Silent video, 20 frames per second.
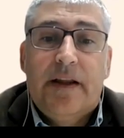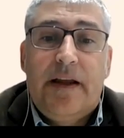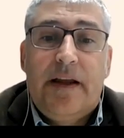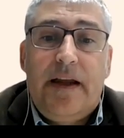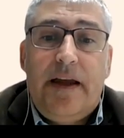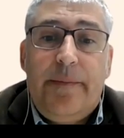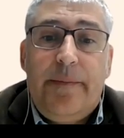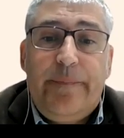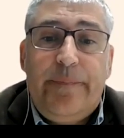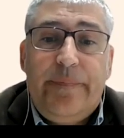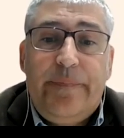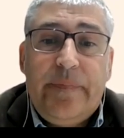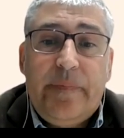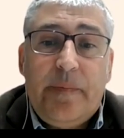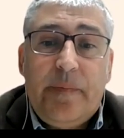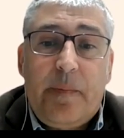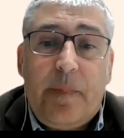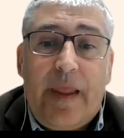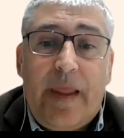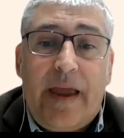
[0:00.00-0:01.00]

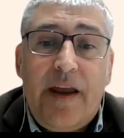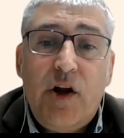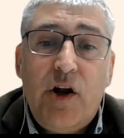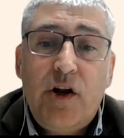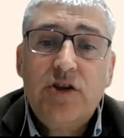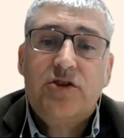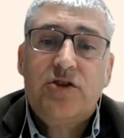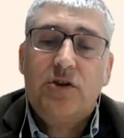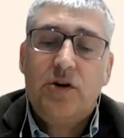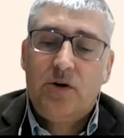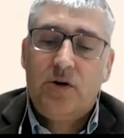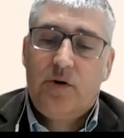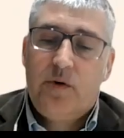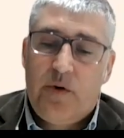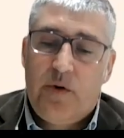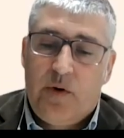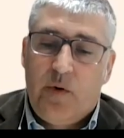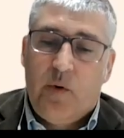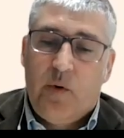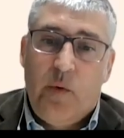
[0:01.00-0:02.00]
And also
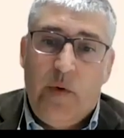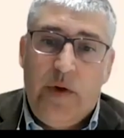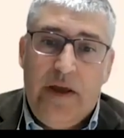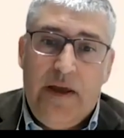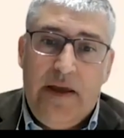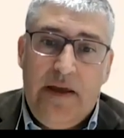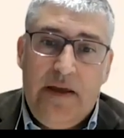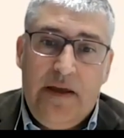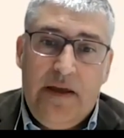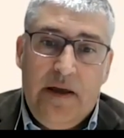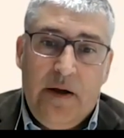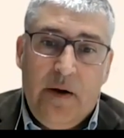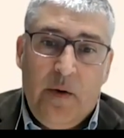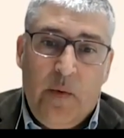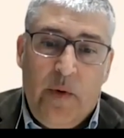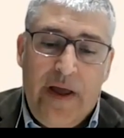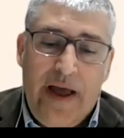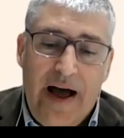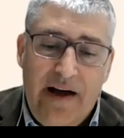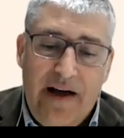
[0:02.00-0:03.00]
we
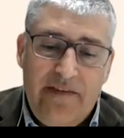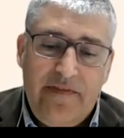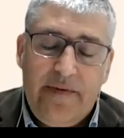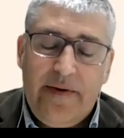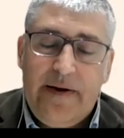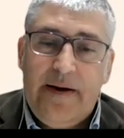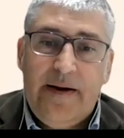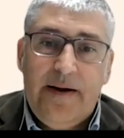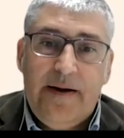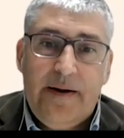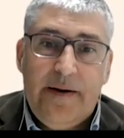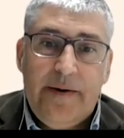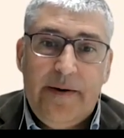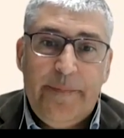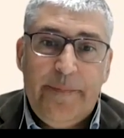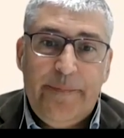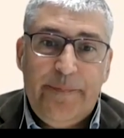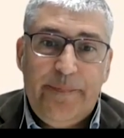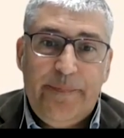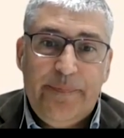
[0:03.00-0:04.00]
have
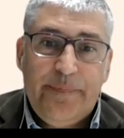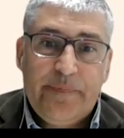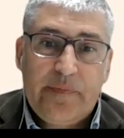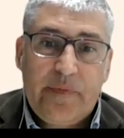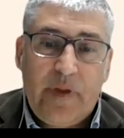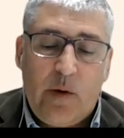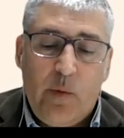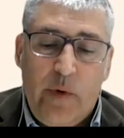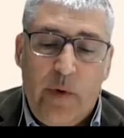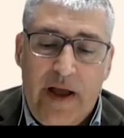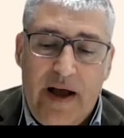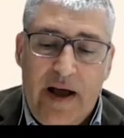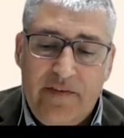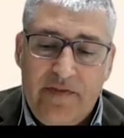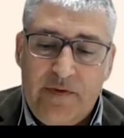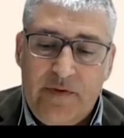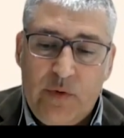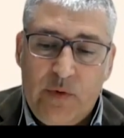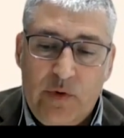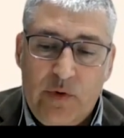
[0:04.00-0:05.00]

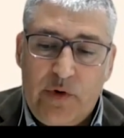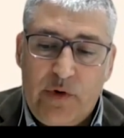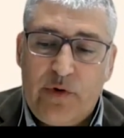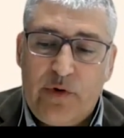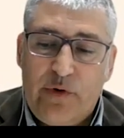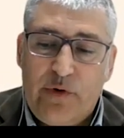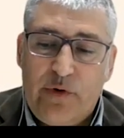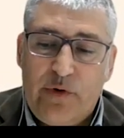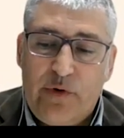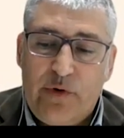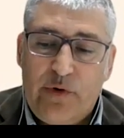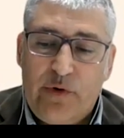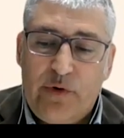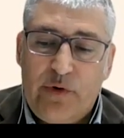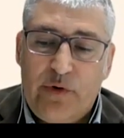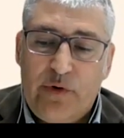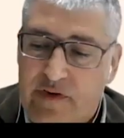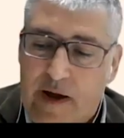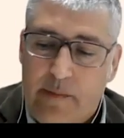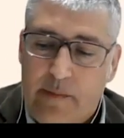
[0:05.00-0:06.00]
to look
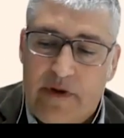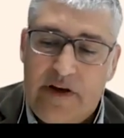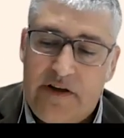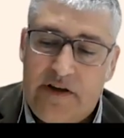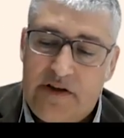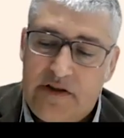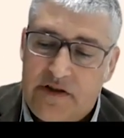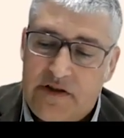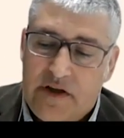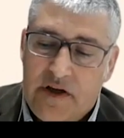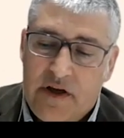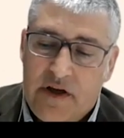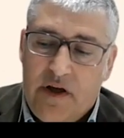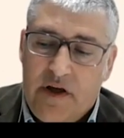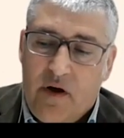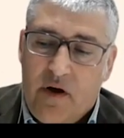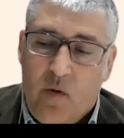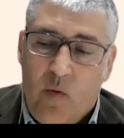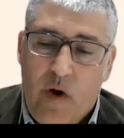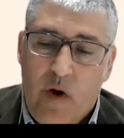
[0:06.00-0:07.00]
for more families.
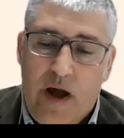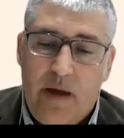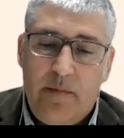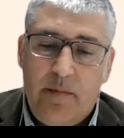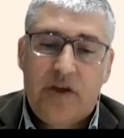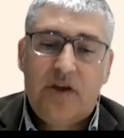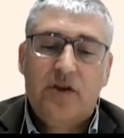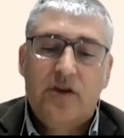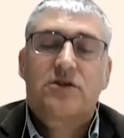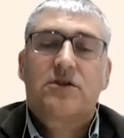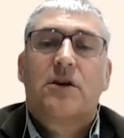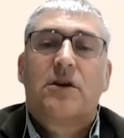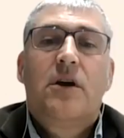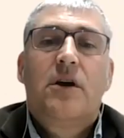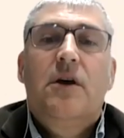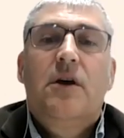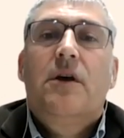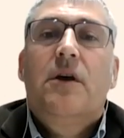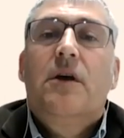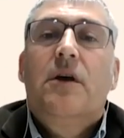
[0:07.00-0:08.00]
Why? Because
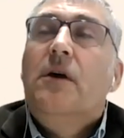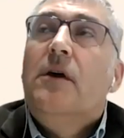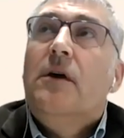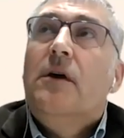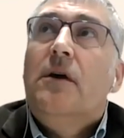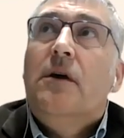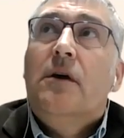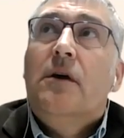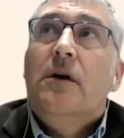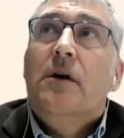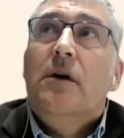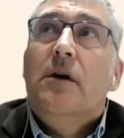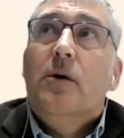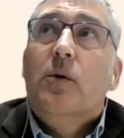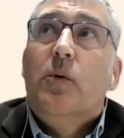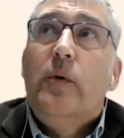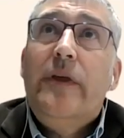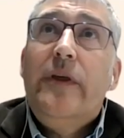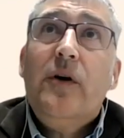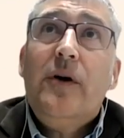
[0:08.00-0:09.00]

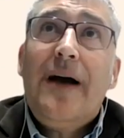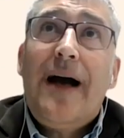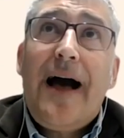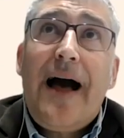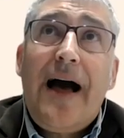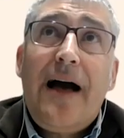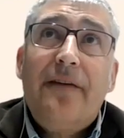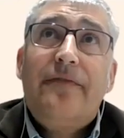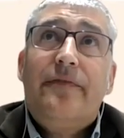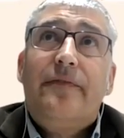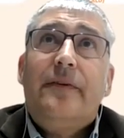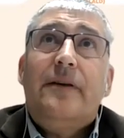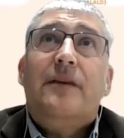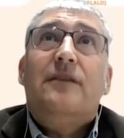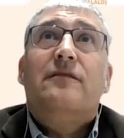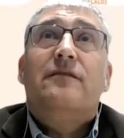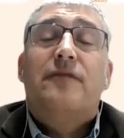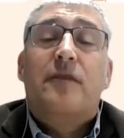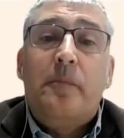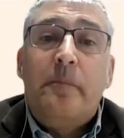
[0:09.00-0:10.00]
we don't have
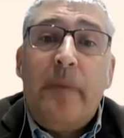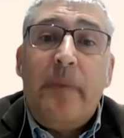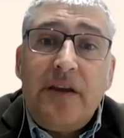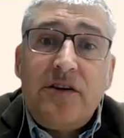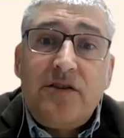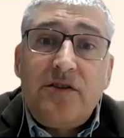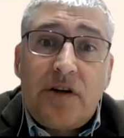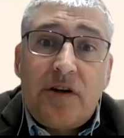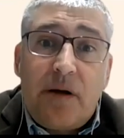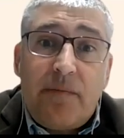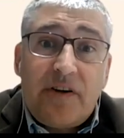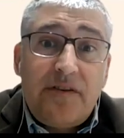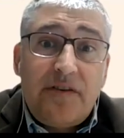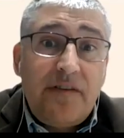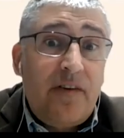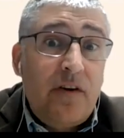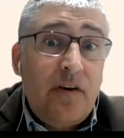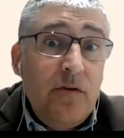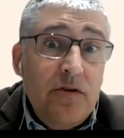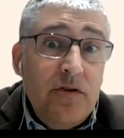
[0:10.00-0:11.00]
information about the
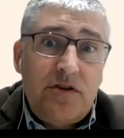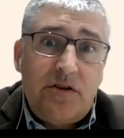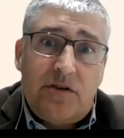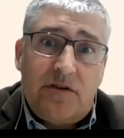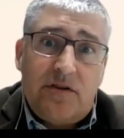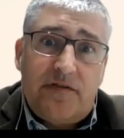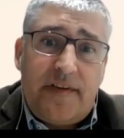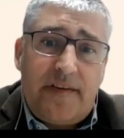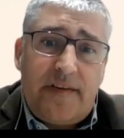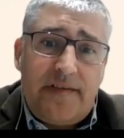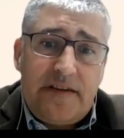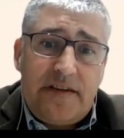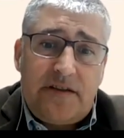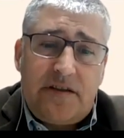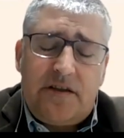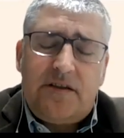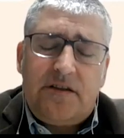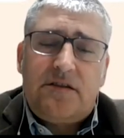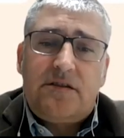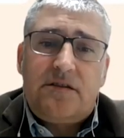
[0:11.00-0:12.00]
evolution of the
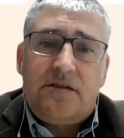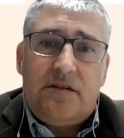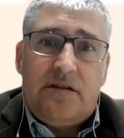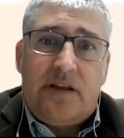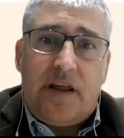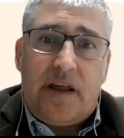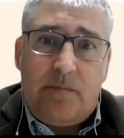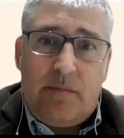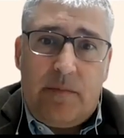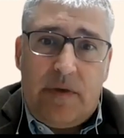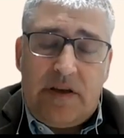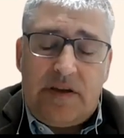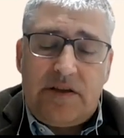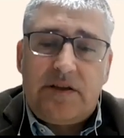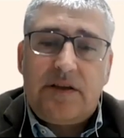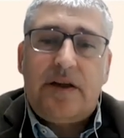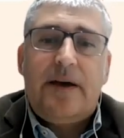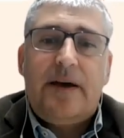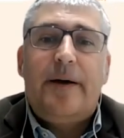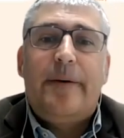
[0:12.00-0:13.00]
disease. That
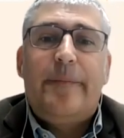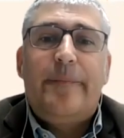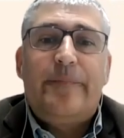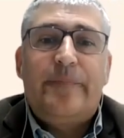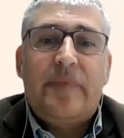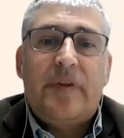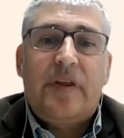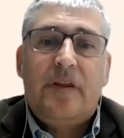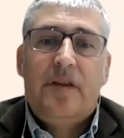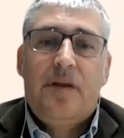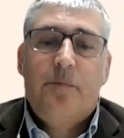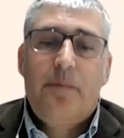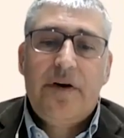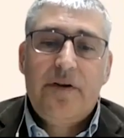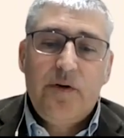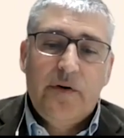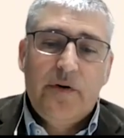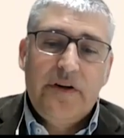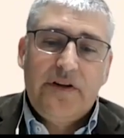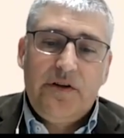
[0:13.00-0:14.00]
means the
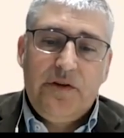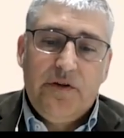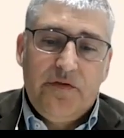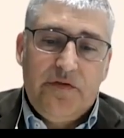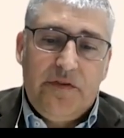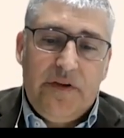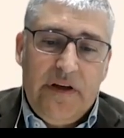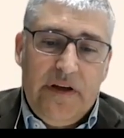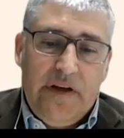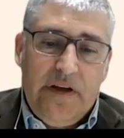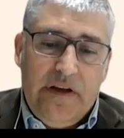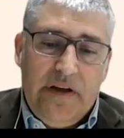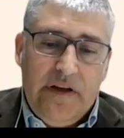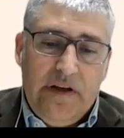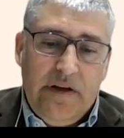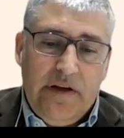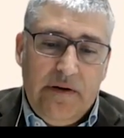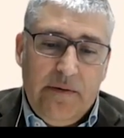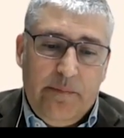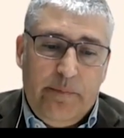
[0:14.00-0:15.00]
majority of
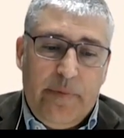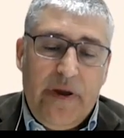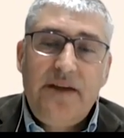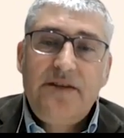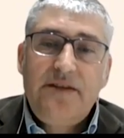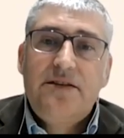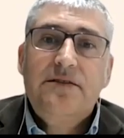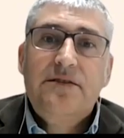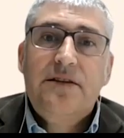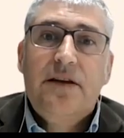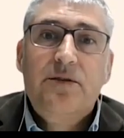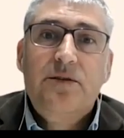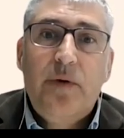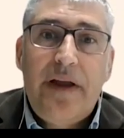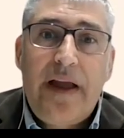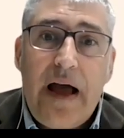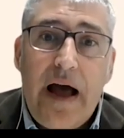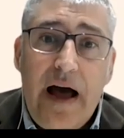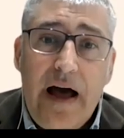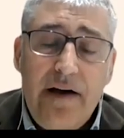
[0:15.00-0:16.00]
the patients that
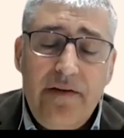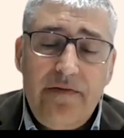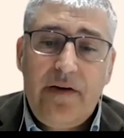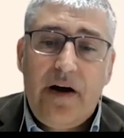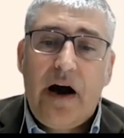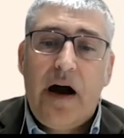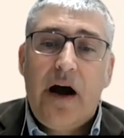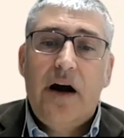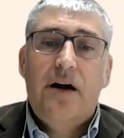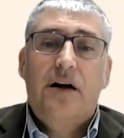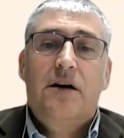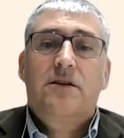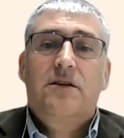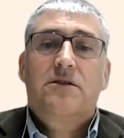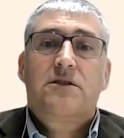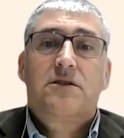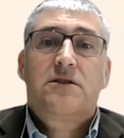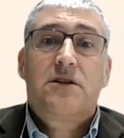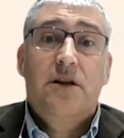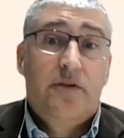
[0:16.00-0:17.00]
we have are
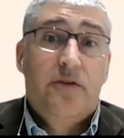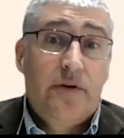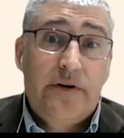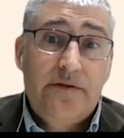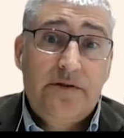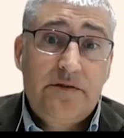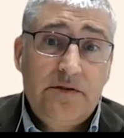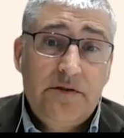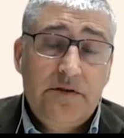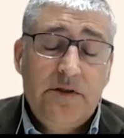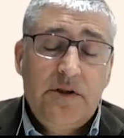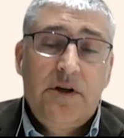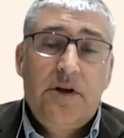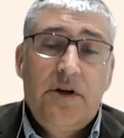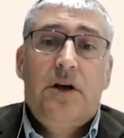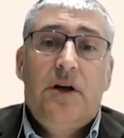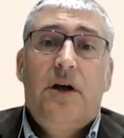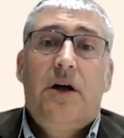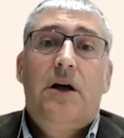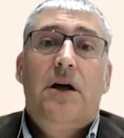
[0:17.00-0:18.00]
children.
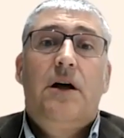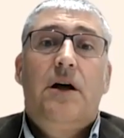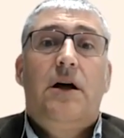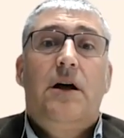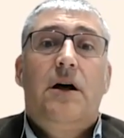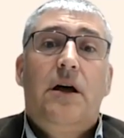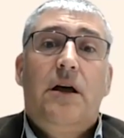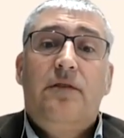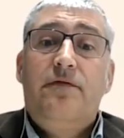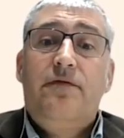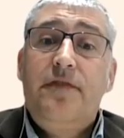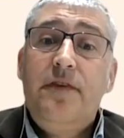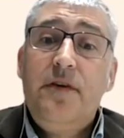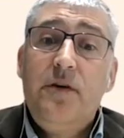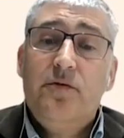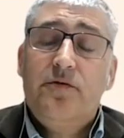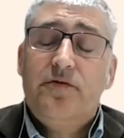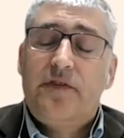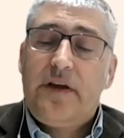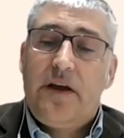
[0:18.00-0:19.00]
A
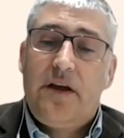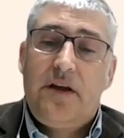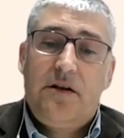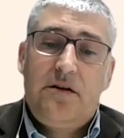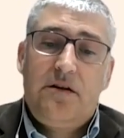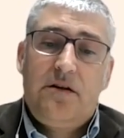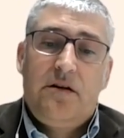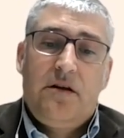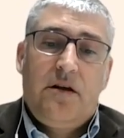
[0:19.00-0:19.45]
few of the